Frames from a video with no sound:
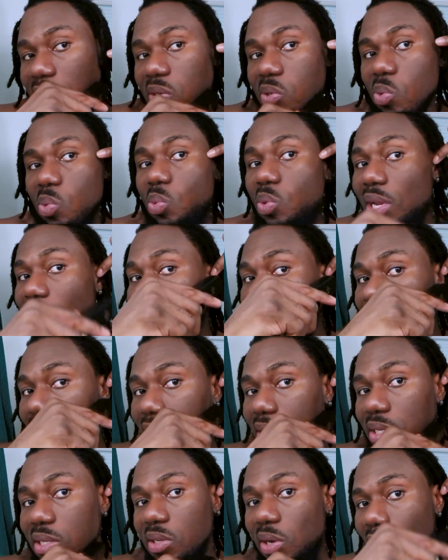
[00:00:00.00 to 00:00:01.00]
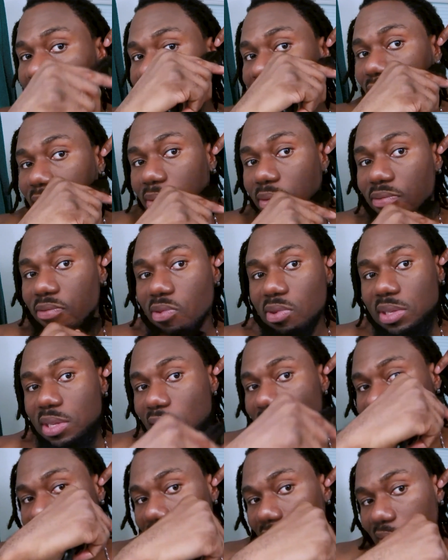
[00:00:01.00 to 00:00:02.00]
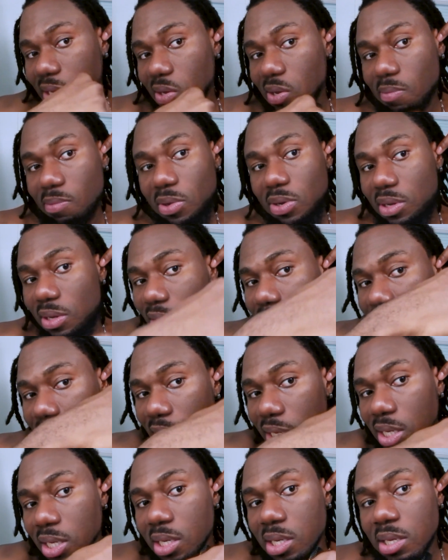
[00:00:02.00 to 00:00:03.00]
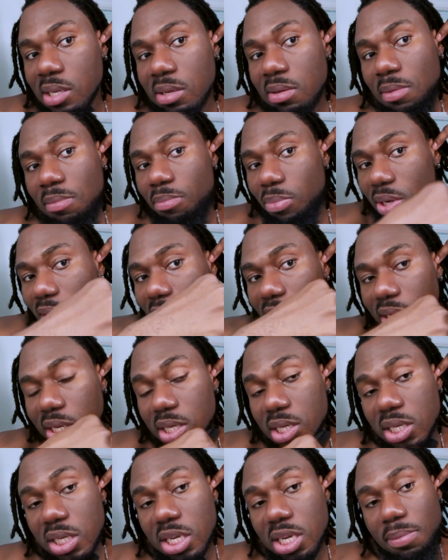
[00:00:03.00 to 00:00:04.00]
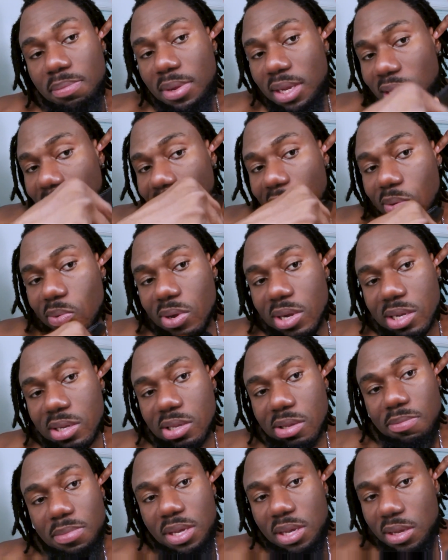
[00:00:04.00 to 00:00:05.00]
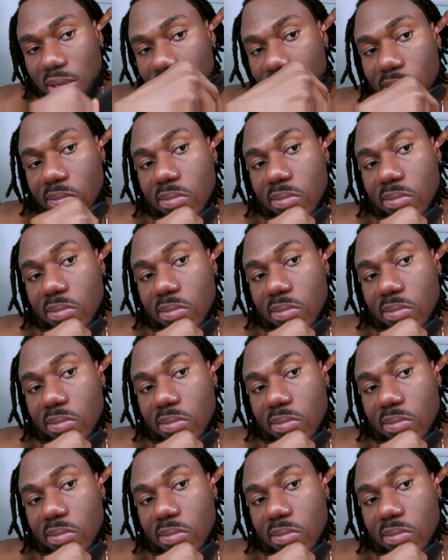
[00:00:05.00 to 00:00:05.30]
I do now is start from the front again, and now I'm gonna put it in the shape that I want it to be in.